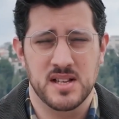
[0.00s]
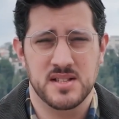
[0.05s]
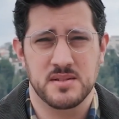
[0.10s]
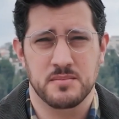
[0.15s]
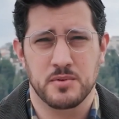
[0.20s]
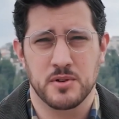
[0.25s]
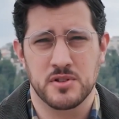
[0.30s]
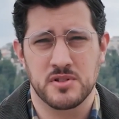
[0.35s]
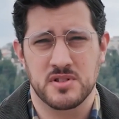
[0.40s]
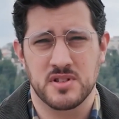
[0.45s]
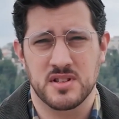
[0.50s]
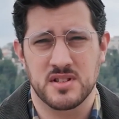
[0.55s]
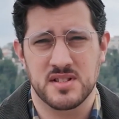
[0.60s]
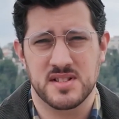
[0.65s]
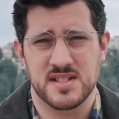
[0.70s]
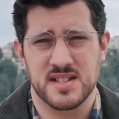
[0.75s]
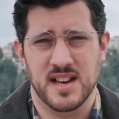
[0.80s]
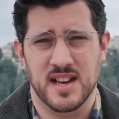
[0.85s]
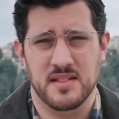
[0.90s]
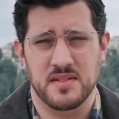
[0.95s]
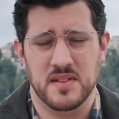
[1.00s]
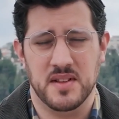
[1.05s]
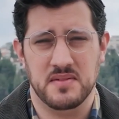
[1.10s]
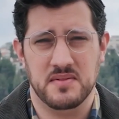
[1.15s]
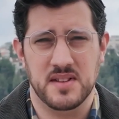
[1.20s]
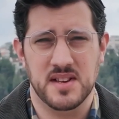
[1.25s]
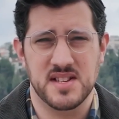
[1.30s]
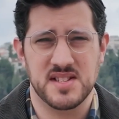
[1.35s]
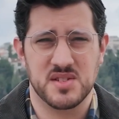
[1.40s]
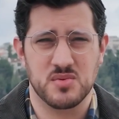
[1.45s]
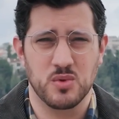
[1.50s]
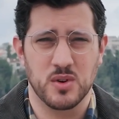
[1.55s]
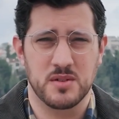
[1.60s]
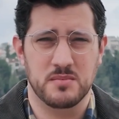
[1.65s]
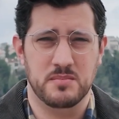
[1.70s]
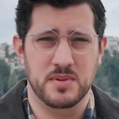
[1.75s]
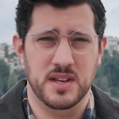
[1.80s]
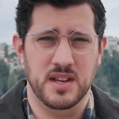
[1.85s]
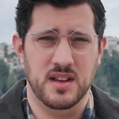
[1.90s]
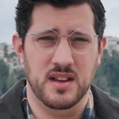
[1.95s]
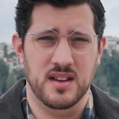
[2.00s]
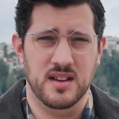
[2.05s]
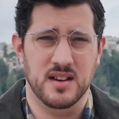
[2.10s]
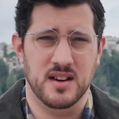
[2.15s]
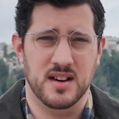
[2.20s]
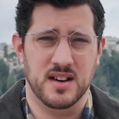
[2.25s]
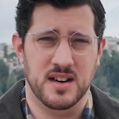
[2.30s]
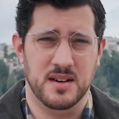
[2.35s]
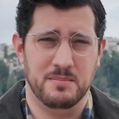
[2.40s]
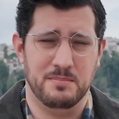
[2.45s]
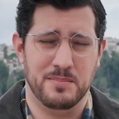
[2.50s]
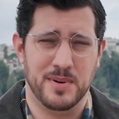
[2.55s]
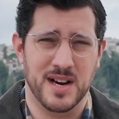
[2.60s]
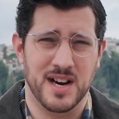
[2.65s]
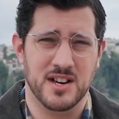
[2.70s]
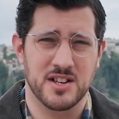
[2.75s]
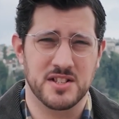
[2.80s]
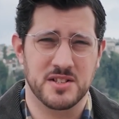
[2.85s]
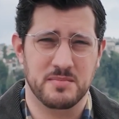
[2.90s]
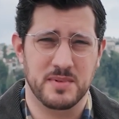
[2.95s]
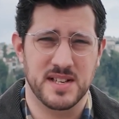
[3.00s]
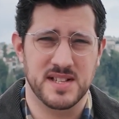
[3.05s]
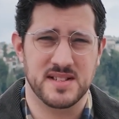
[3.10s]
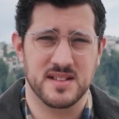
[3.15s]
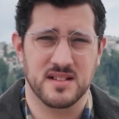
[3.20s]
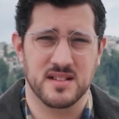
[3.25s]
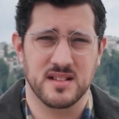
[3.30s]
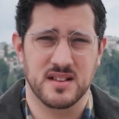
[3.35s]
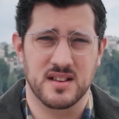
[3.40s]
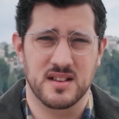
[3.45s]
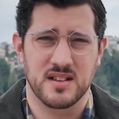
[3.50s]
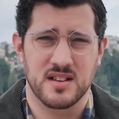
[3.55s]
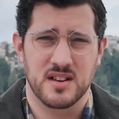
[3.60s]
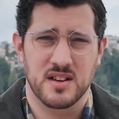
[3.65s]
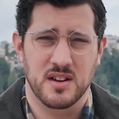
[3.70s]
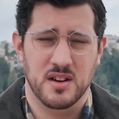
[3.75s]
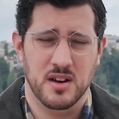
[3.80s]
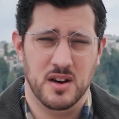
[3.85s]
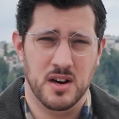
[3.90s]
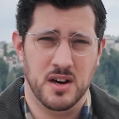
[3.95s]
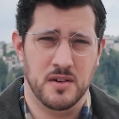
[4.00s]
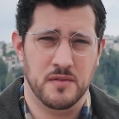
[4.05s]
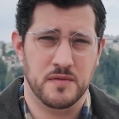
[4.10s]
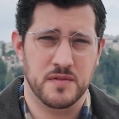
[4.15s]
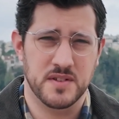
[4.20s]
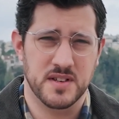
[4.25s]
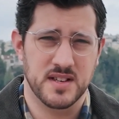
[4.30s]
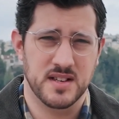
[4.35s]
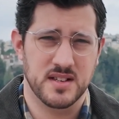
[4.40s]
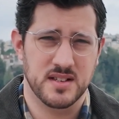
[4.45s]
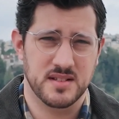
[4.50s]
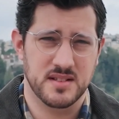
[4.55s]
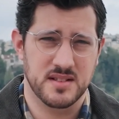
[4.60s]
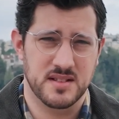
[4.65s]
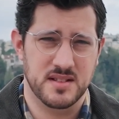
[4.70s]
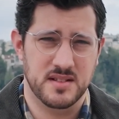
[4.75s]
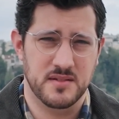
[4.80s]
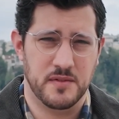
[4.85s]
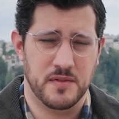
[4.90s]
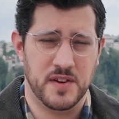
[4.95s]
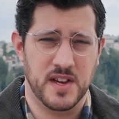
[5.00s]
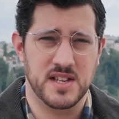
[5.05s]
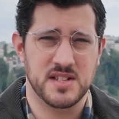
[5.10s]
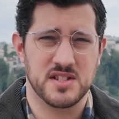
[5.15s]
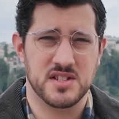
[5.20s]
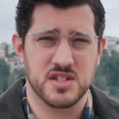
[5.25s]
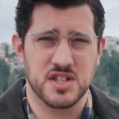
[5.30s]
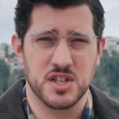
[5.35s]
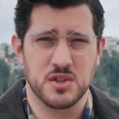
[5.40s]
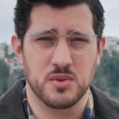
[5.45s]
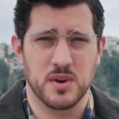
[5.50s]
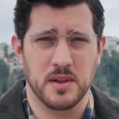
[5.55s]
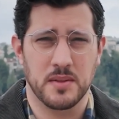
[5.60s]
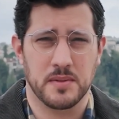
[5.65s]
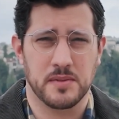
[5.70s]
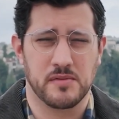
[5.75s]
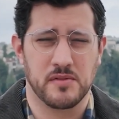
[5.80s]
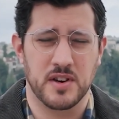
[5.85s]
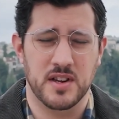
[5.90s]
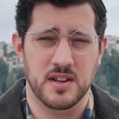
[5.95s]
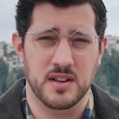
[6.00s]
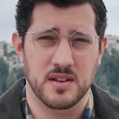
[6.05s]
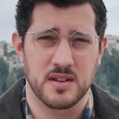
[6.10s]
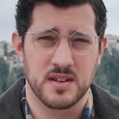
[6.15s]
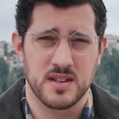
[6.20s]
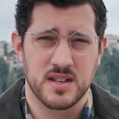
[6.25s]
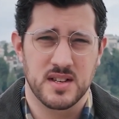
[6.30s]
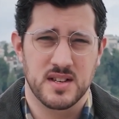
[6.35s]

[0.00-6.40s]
it's important to understand that this would be part, basically, of the phase 2 and 3.